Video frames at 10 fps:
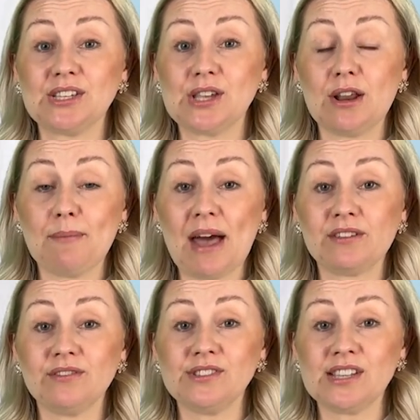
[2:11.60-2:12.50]
solar
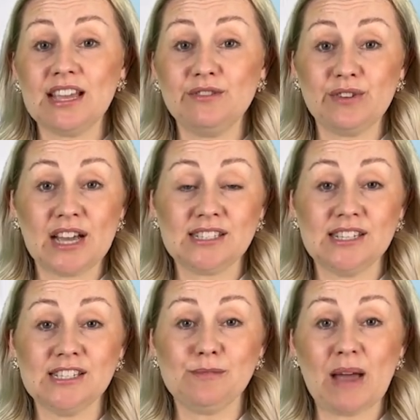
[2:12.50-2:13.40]
panels,
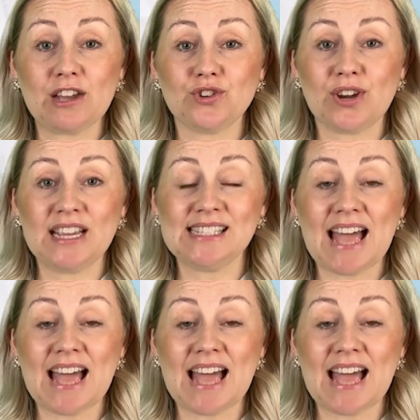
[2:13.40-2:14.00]
inverters, batteries,